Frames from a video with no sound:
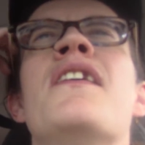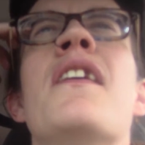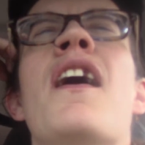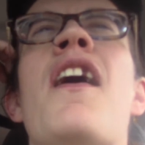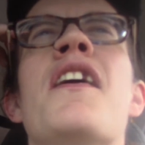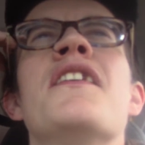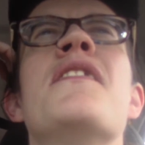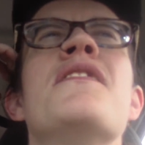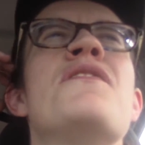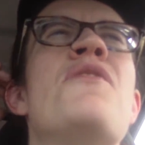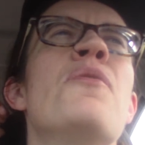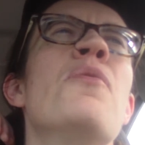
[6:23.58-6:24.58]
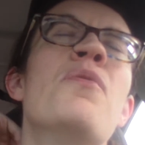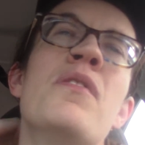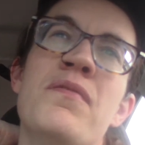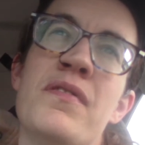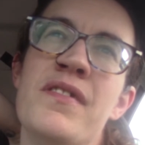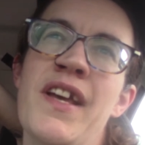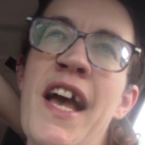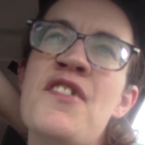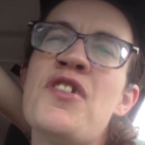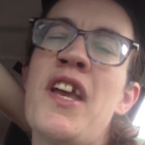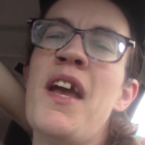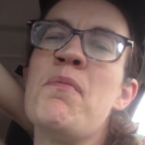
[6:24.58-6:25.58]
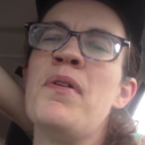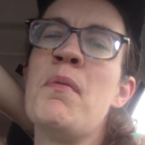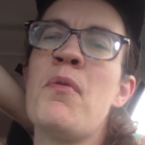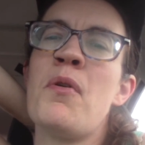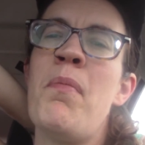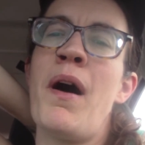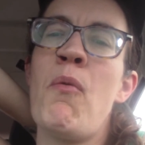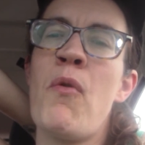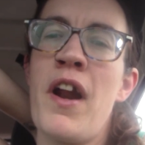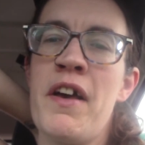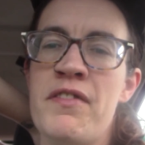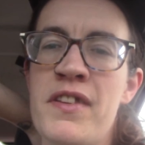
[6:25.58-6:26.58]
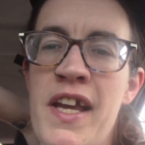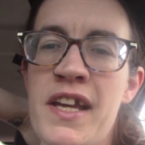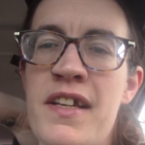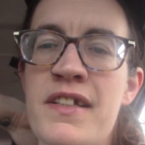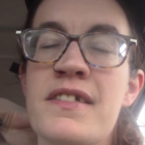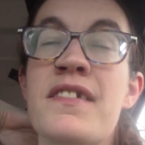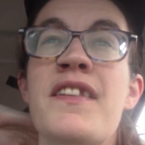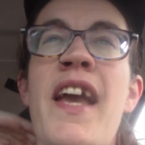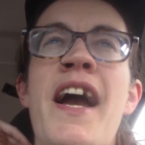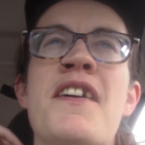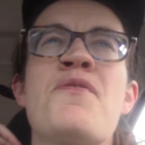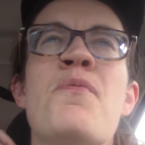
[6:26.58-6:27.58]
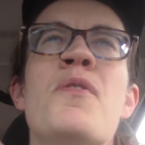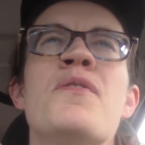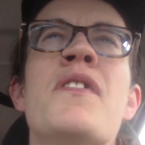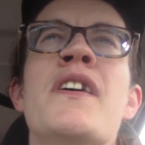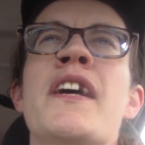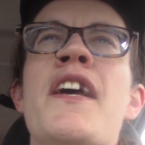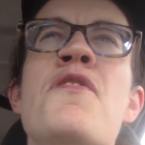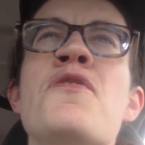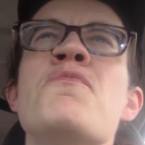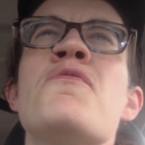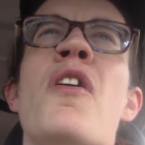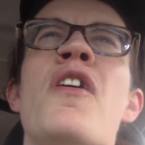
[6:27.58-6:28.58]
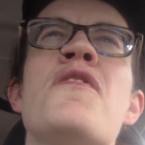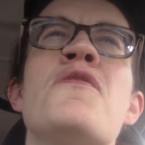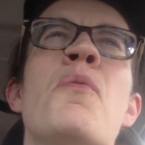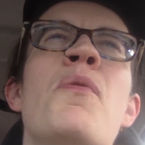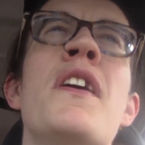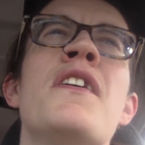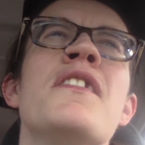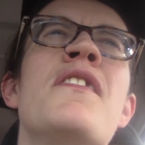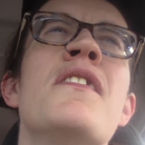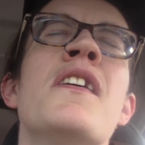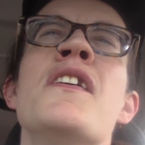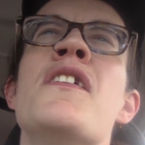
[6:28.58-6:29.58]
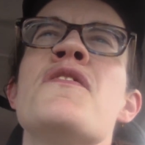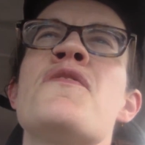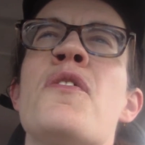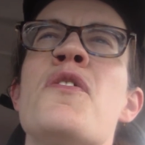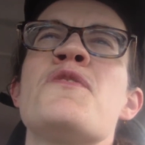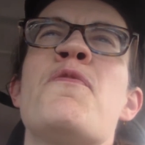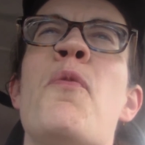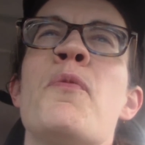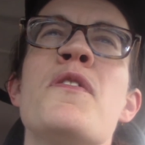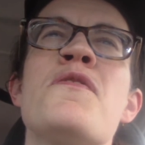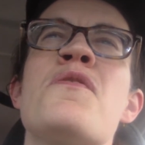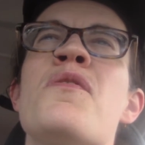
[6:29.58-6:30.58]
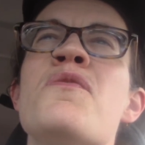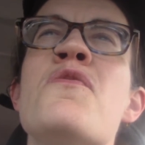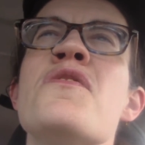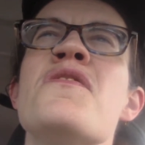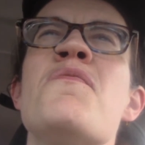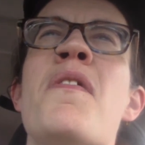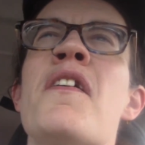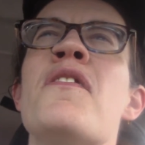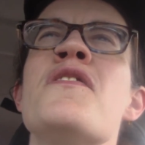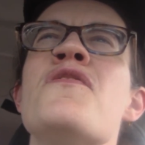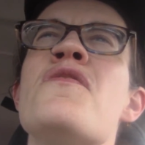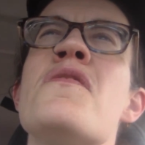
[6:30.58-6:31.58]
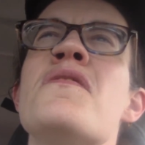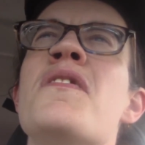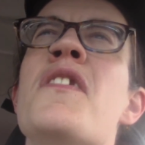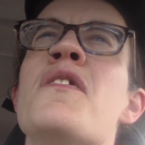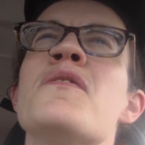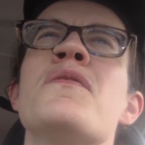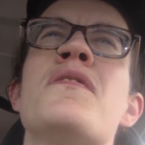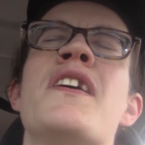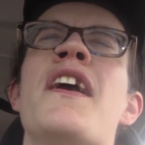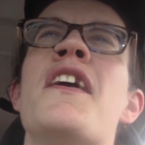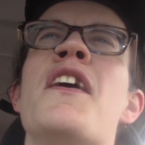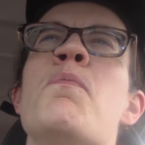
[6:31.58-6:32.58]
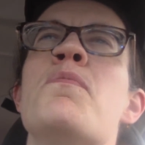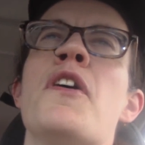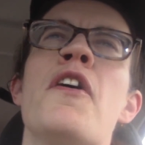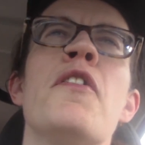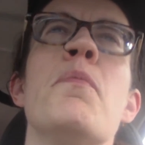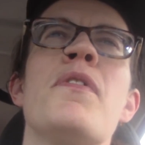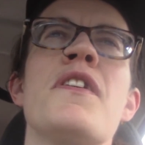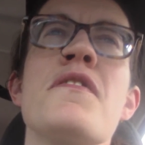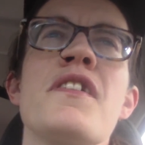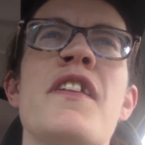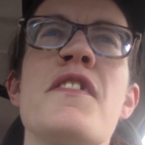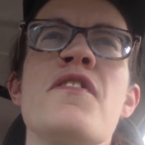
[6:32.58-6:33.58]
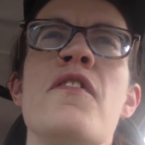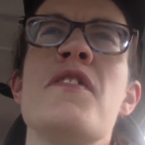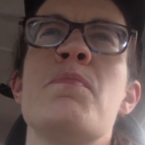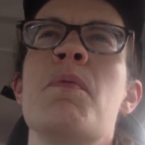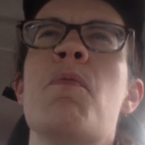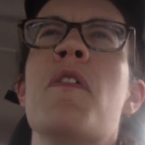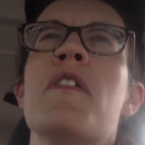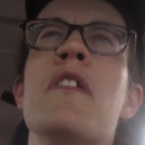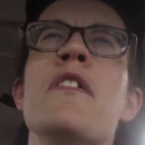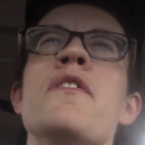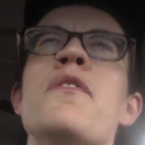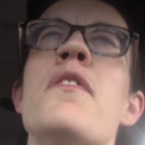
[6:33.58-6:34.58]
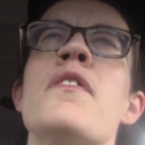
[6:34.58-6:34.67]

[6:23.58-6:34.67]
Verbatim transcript: uh, to educate people about what I think the actual issues are so we can search for real solutions rather than just, you know, kicking up dirt because, like, that's all these people want to do.